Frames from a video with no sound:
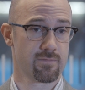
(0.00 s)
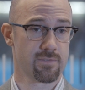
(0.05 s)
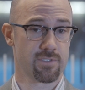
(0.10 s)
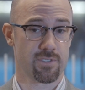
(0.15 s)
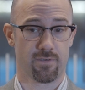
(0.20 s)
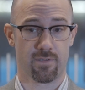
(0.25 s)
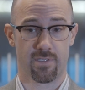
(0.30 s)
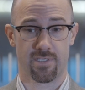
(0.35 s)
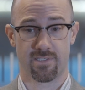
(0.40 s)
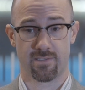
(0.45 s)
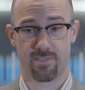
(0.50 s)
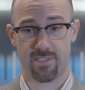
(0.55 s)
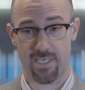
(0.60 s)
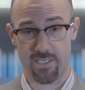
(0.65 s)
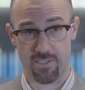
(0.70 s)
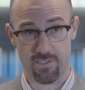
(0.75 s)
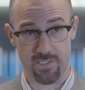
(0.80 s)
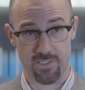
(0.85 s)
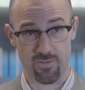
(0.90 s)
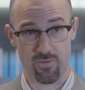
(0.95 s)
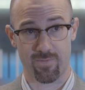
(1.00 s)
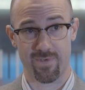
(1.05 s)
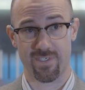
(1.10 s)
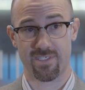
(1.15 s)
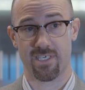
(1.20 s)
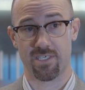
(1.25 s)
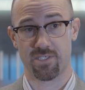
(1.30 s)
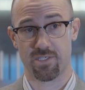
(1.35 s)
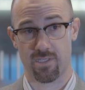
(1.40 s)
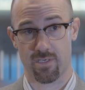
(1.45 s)
to the teachers that will be
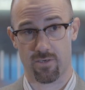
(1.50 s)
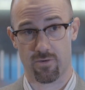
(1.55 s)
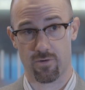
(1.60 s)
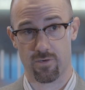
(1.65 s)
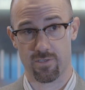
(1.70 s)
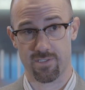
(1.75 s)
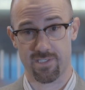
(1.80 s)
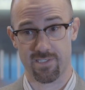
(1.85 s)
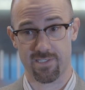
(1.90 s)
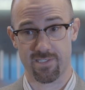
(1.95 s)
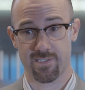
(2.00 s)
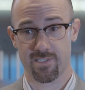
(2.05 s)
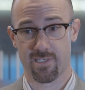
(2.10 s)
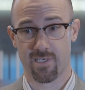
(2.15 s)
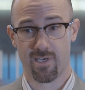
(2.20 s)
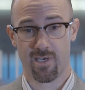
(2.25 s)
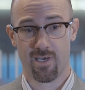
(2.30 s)
teaching the courses,